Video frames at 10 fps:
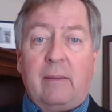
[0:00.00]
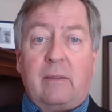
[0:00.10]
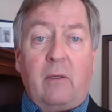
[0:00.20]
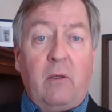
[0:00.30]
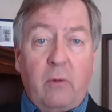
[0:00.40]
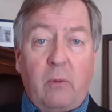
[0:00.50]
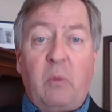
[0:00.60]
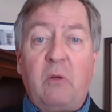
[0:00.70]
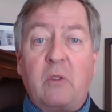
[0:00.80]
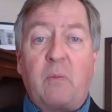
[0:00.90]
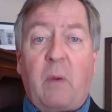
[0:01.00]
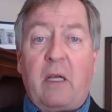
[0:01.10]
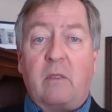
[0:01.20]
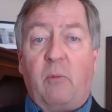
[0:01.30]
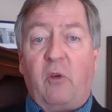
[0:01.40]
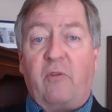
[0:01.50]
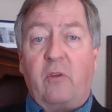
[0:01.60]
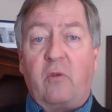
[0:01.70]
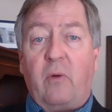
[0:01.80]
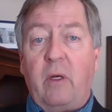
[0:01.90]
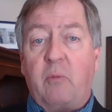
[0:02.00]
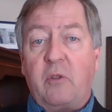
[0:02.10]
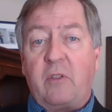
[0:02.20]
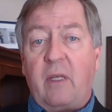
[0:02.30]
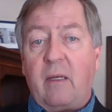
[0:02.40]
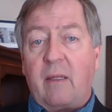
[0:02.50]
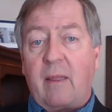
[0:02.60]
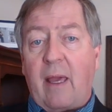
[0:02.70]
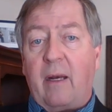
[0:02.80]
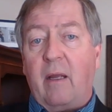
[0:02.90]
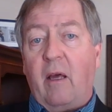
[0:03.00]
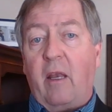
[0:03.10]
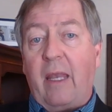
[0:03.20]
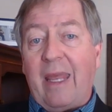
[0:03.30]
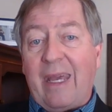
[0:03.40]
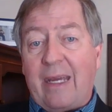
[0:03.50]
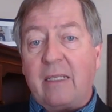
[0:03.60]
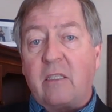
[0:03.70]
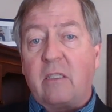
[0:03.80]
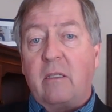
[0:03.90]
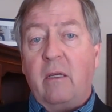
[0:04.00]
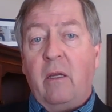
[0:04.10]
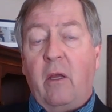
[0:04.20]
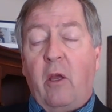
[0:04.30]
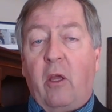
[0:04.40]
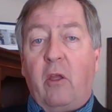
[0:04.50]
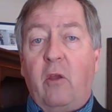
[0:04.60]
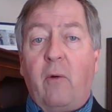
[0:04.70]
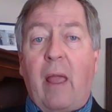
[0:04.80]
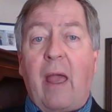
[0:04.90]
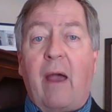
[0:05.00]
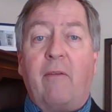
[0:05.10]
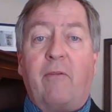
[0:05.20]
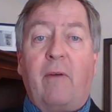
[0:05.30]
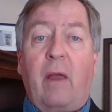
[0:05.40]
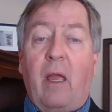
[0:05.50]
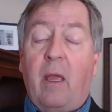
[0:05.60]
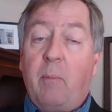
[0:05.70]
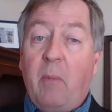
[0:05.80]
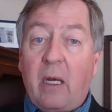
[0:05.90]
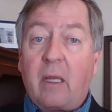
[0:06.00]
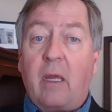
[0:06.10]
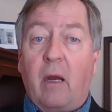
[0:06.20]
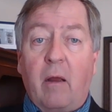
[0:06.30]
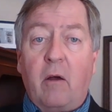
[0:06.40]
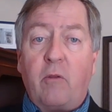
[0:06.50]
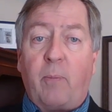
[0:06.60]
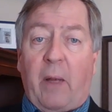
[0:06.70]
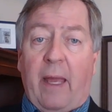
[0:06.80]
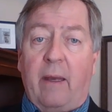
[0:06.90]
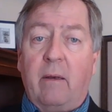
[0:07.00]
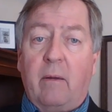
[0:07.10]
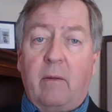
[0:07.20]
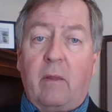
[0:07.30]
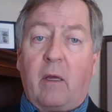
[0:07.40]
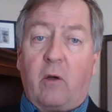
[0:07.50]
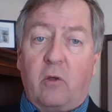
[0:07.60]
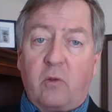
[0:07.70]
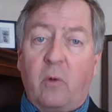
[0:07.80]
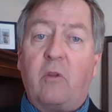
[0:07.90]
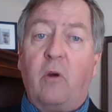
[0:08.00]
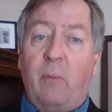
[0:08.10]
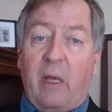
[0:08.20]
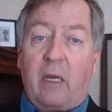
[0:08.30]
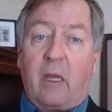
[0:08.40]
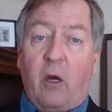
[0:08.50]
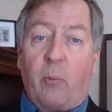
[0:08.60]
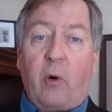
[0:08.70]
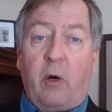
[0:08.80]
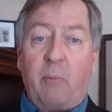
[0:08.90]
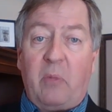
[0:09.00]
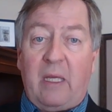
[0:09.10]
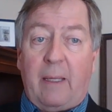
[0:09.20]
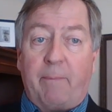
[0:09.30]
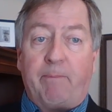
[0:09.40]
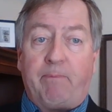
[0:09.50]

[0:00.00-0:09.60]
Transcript: So you would be responsible for 20% of that unless you have a Medicare health plan that goes with your Medicare Part B.